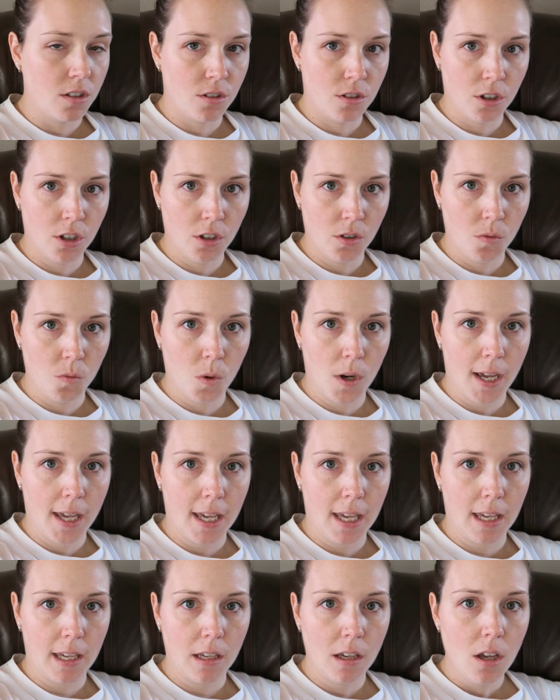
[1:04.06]
certain
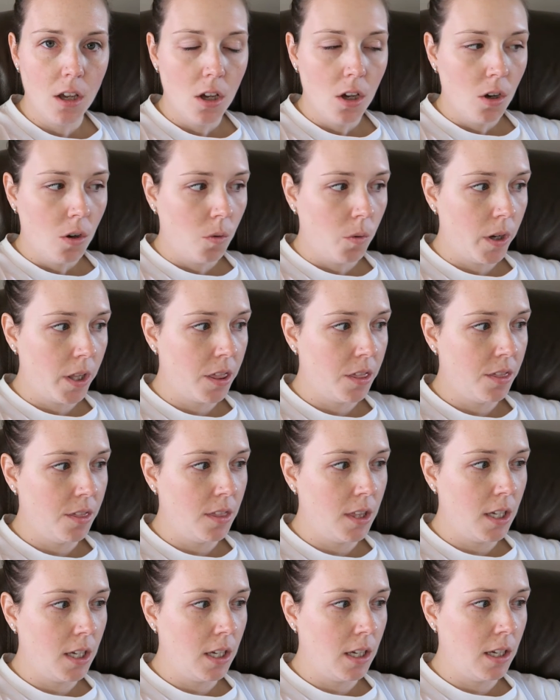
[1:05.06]
way
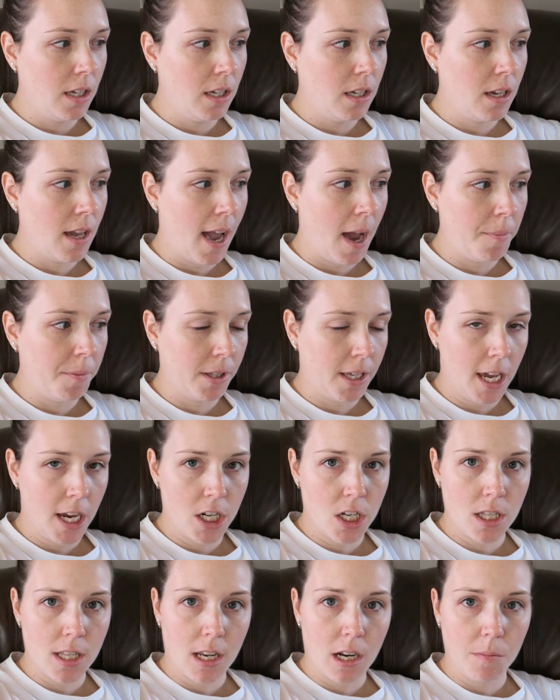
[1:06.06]
with the
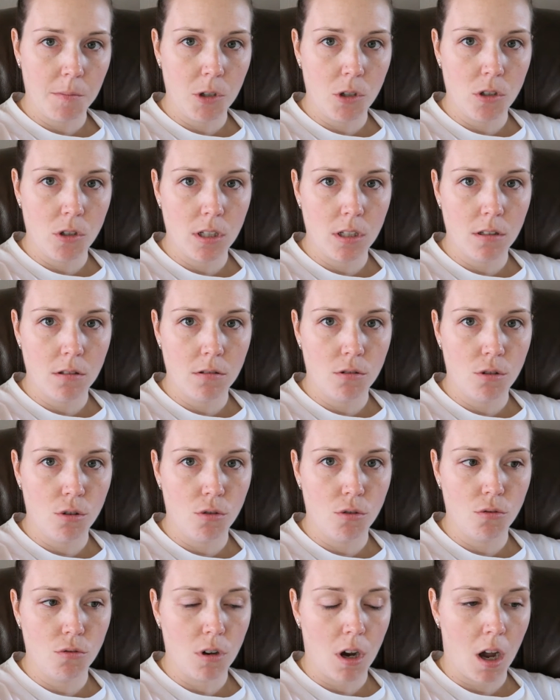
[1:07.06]
application that I'm using
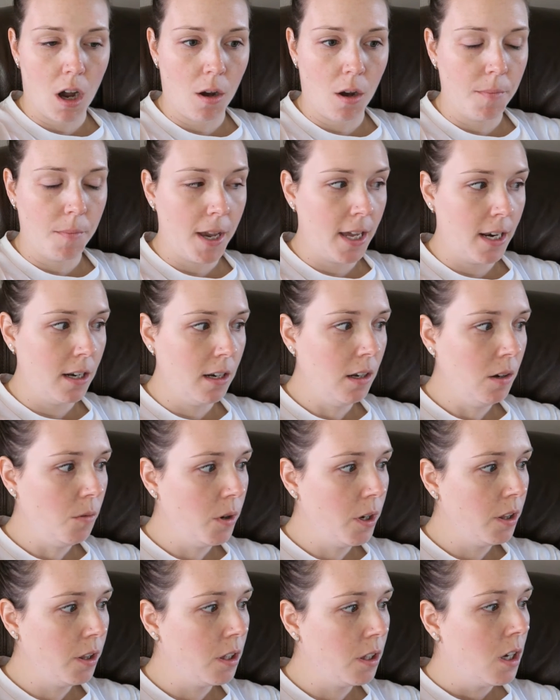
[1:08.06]
to edit it
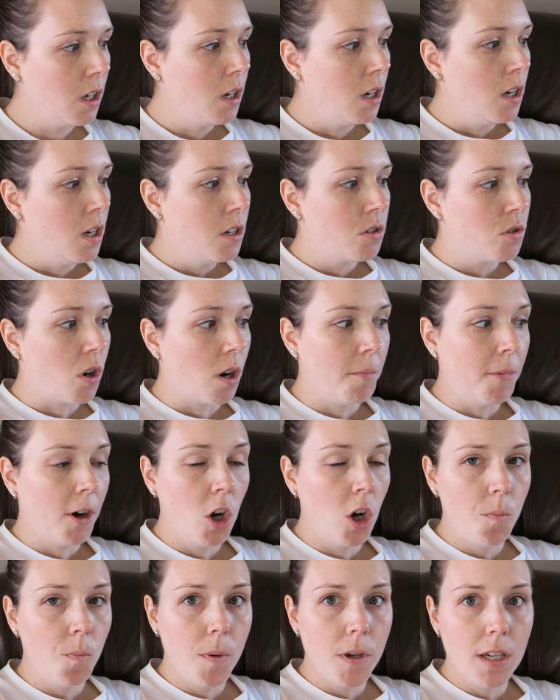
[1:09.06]
with. So I'm
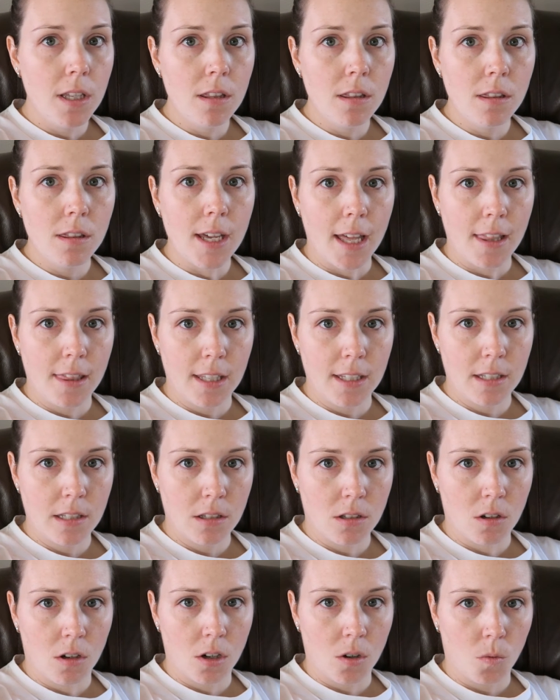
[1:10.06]
hoping that this
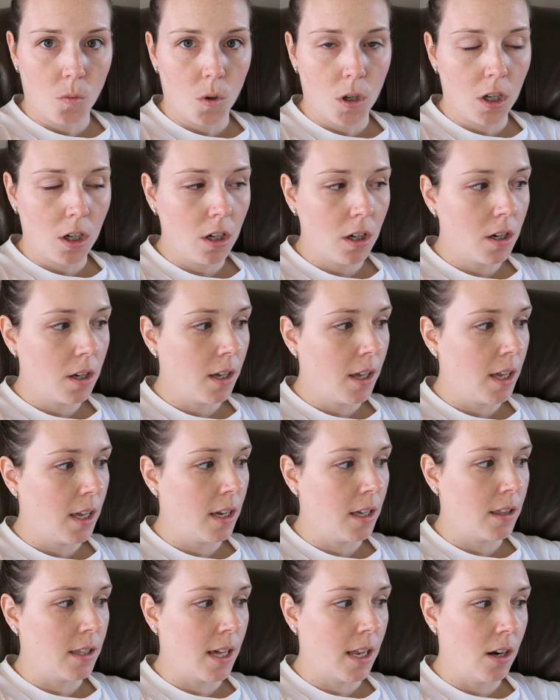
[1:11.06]
is going to work
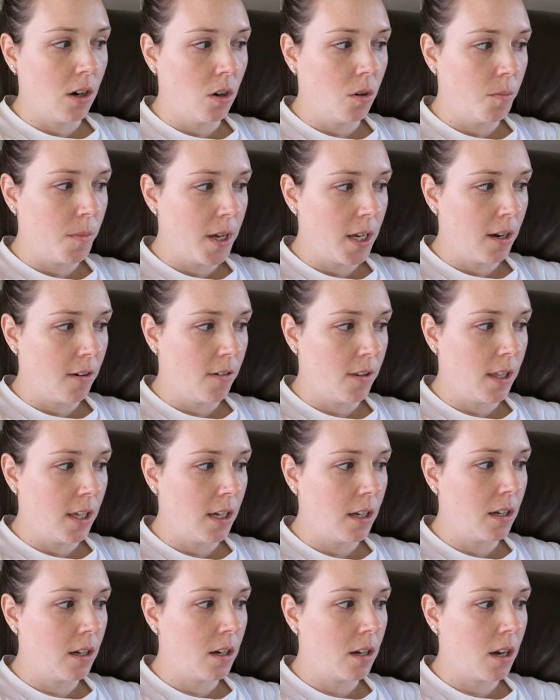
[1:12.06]
and that it'll make
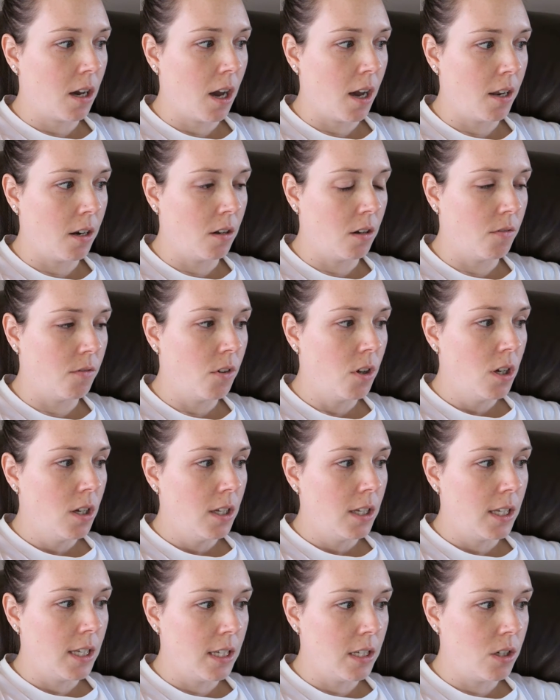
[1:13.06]
everything kind of
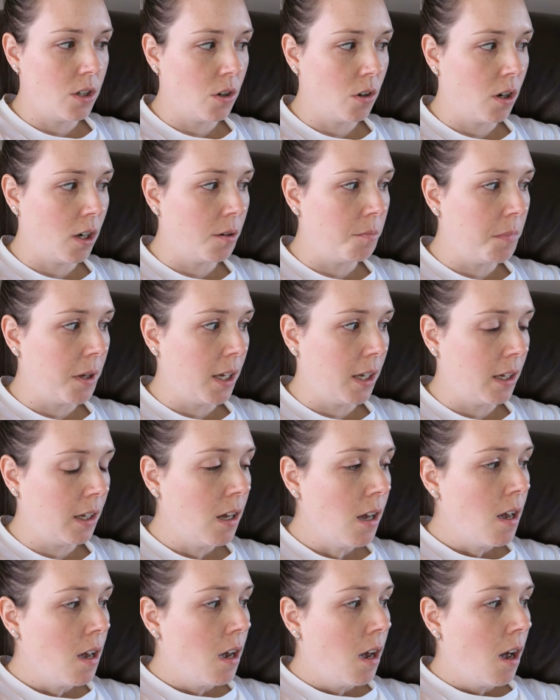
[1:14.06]
easier on
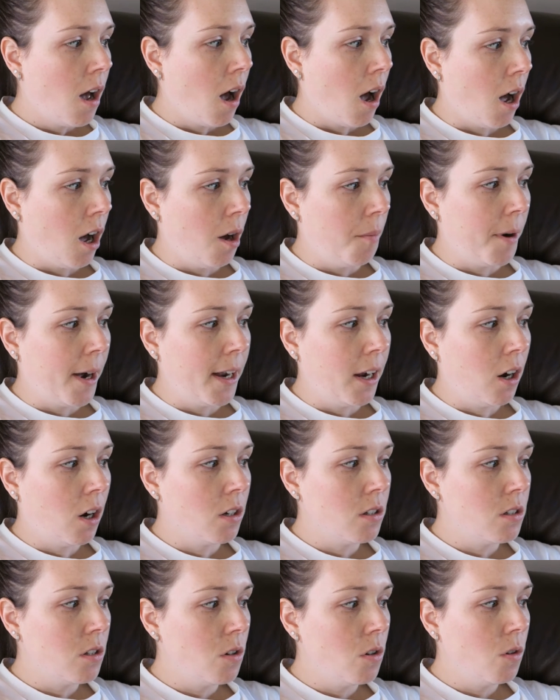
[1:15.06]
me.
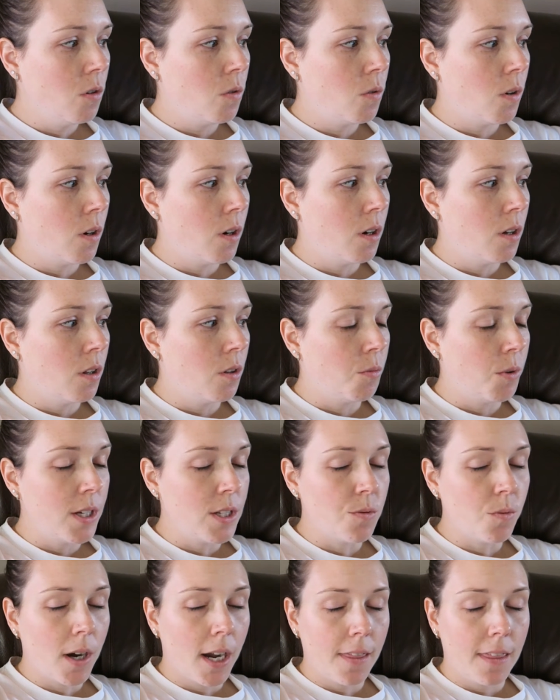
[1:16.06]
The
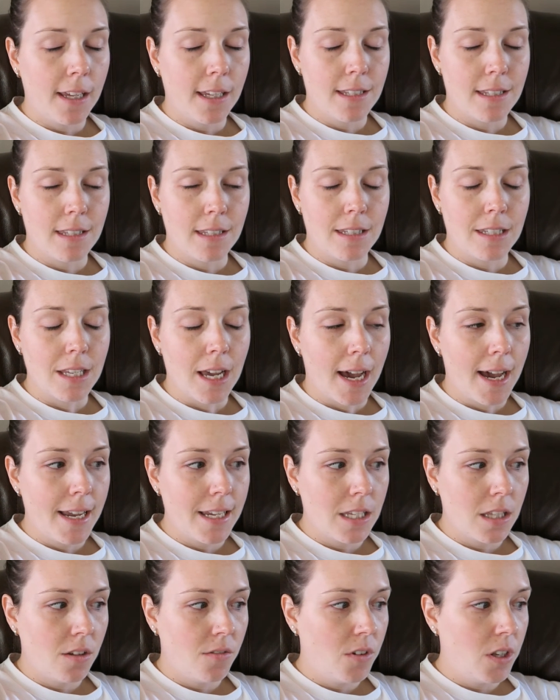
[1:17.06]
reason why I think it's the
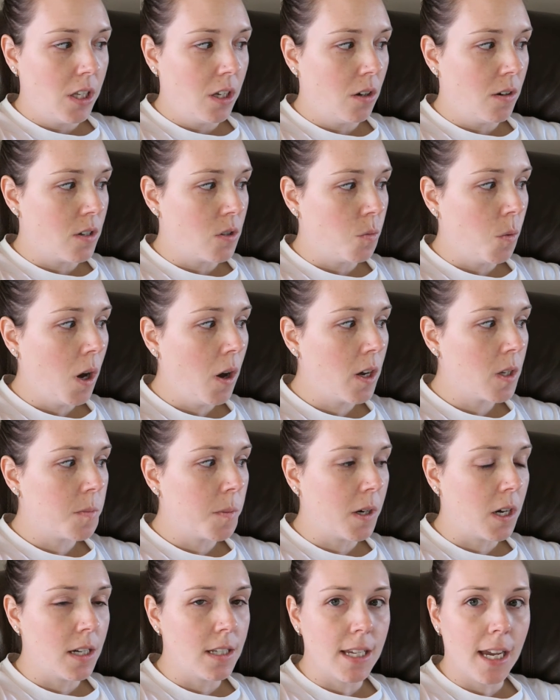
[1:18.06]
size of the video as well is
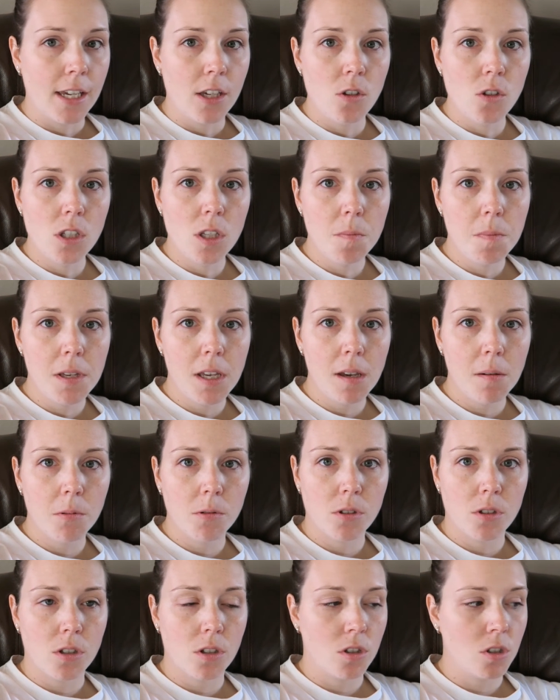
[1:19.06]
because I used to be
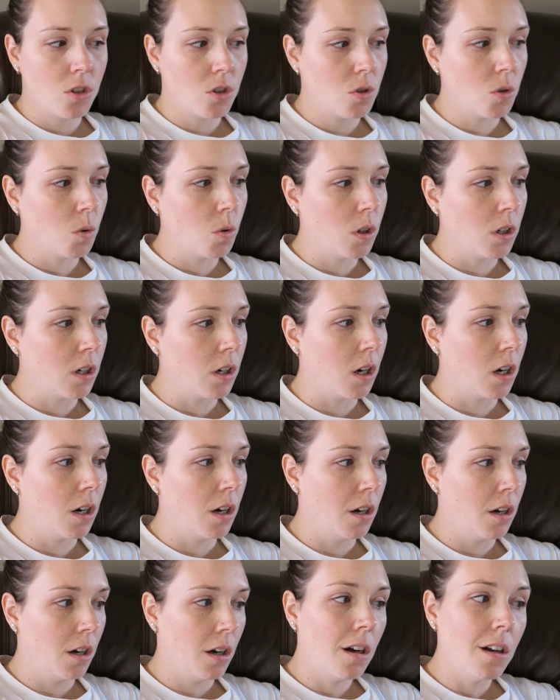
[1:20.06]
able to store
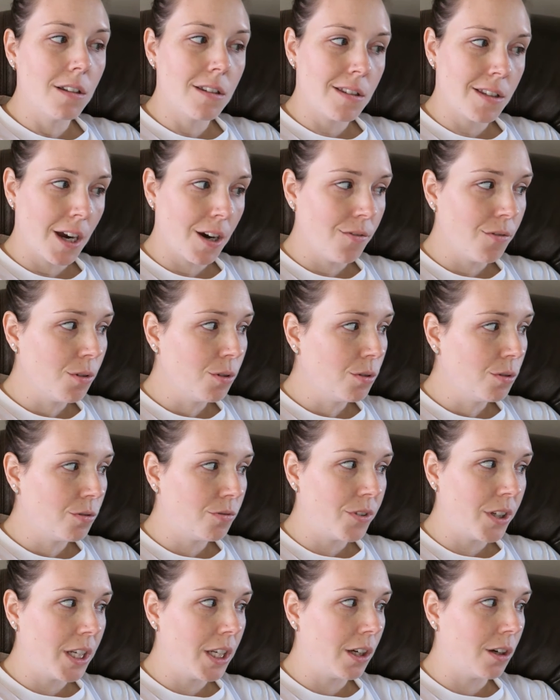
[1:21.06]

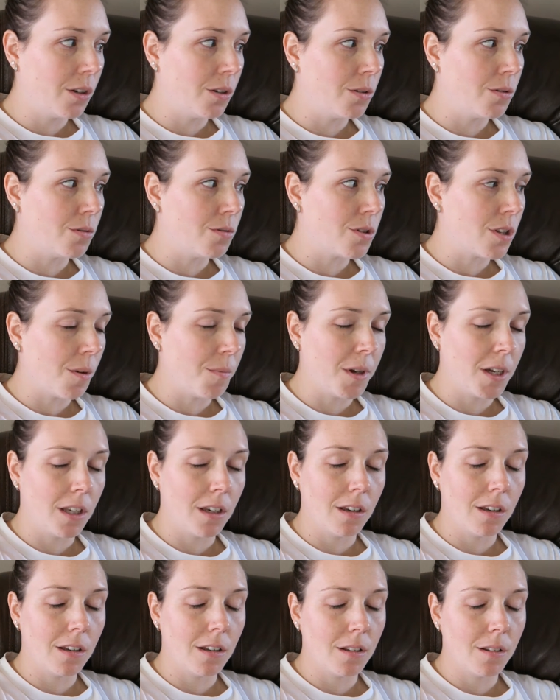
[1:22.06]
several videos, I
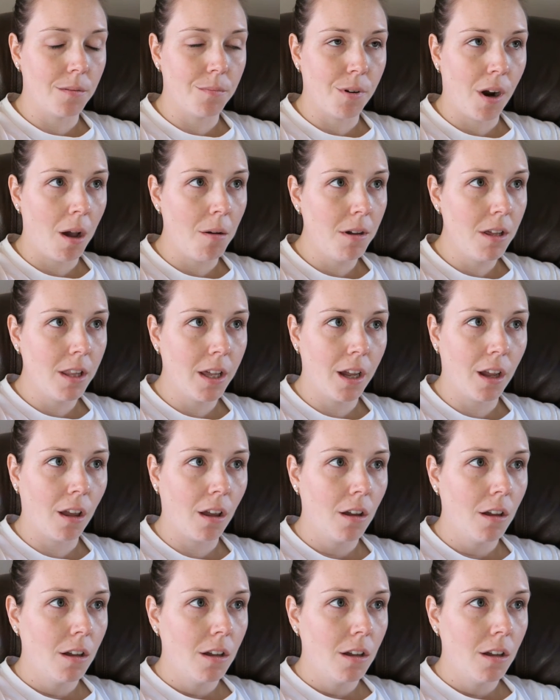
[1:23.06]
mean probably like